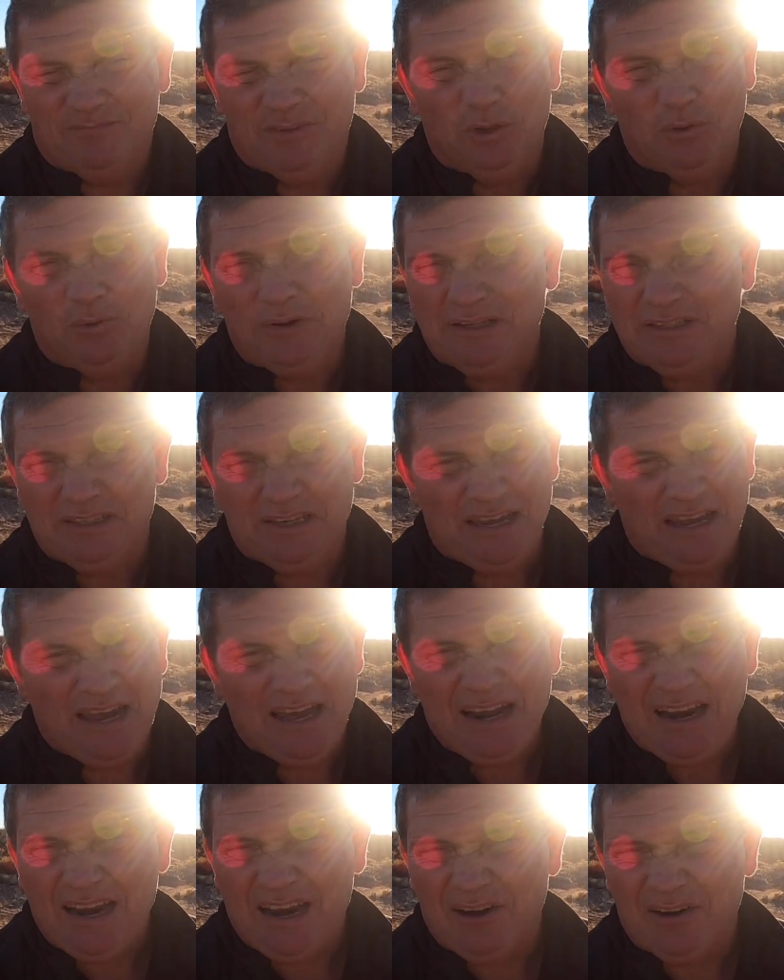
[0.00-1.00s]

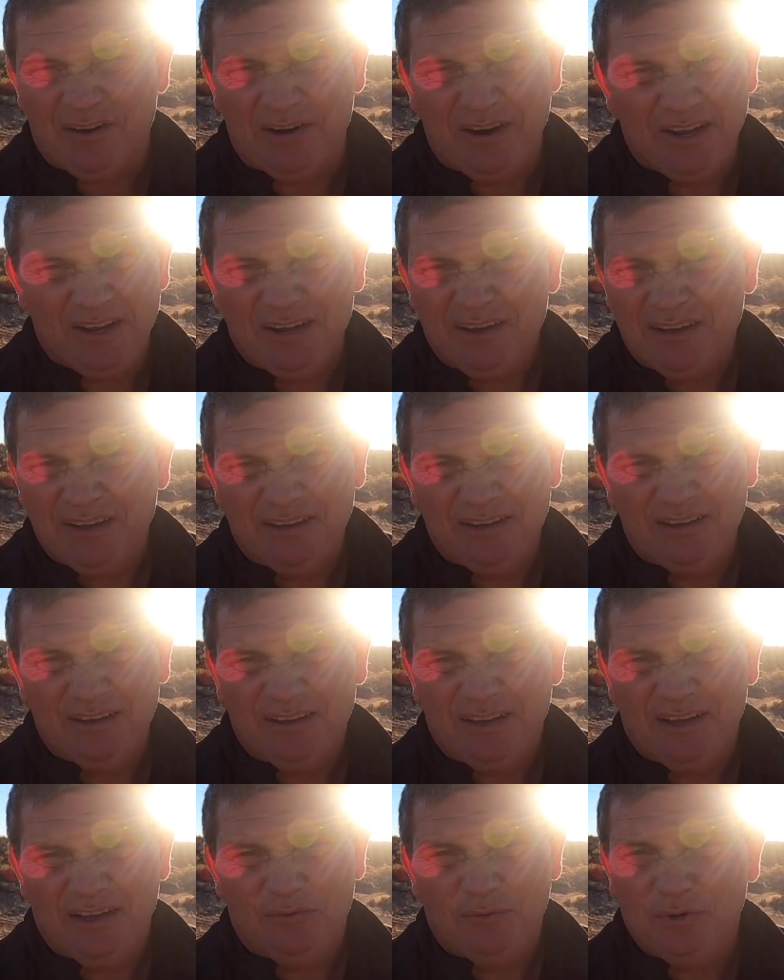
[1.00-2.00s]
Louisiana area,
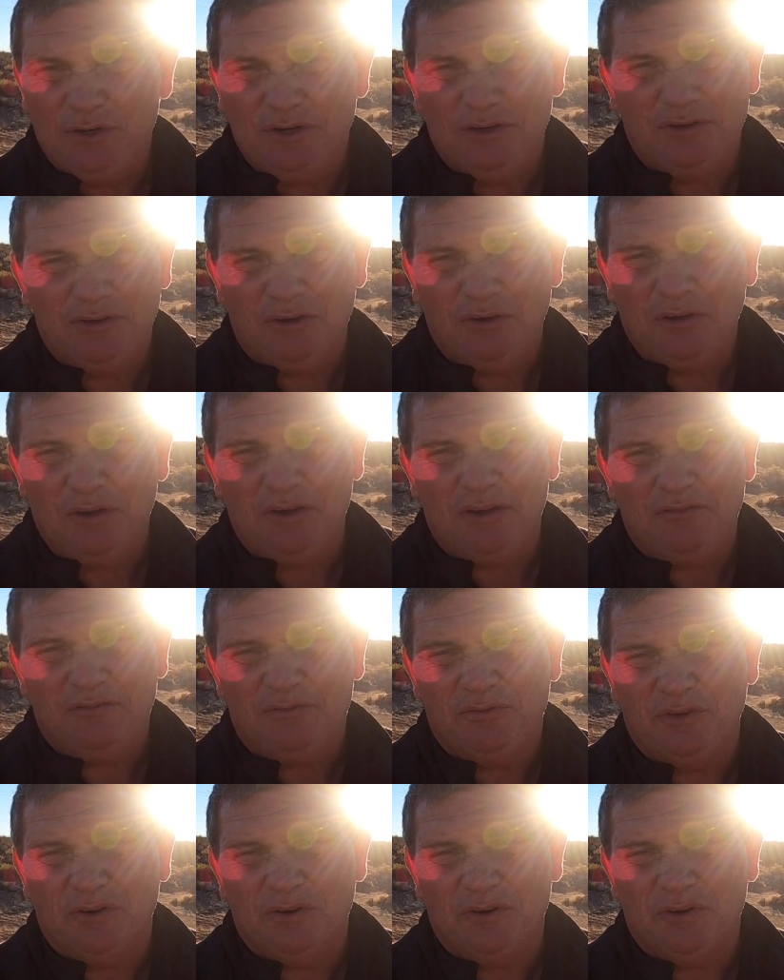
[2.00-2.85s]
when you go look